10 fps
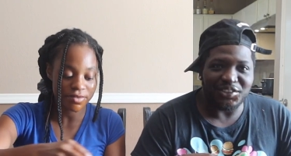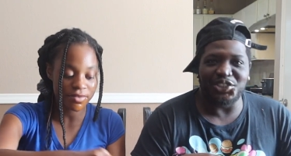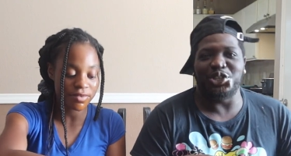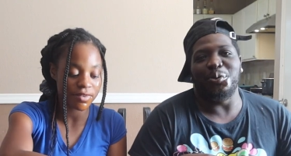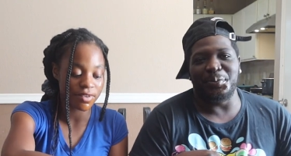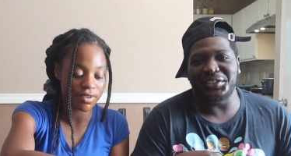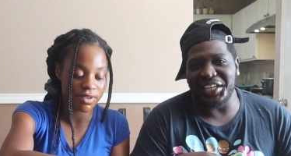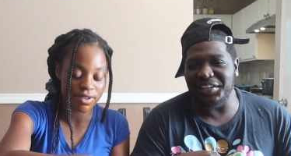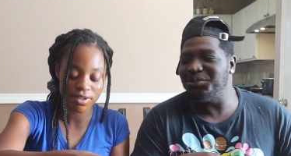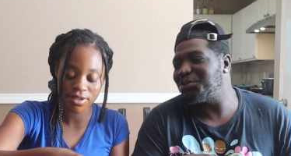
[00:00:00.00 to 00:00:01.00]
Speaker 1: two
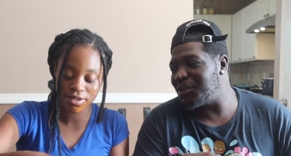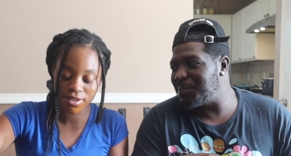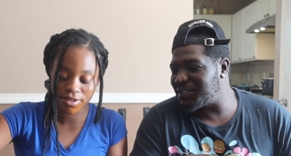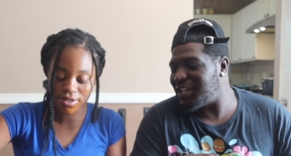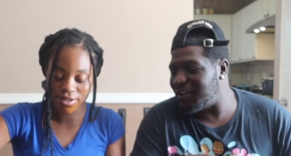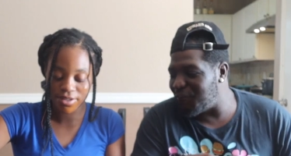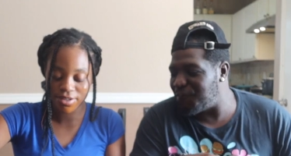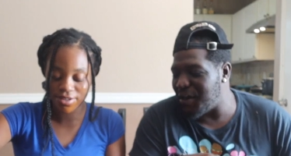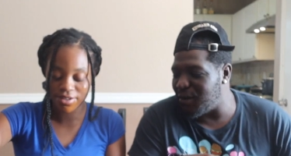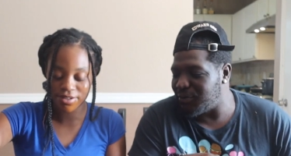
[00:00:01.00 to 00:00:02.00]
potato, three potato,
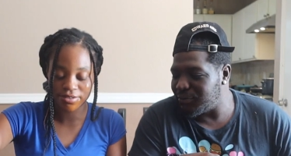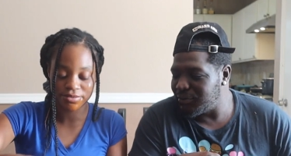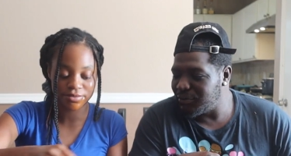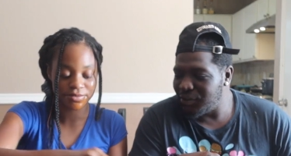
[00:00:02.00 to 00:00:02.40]
four.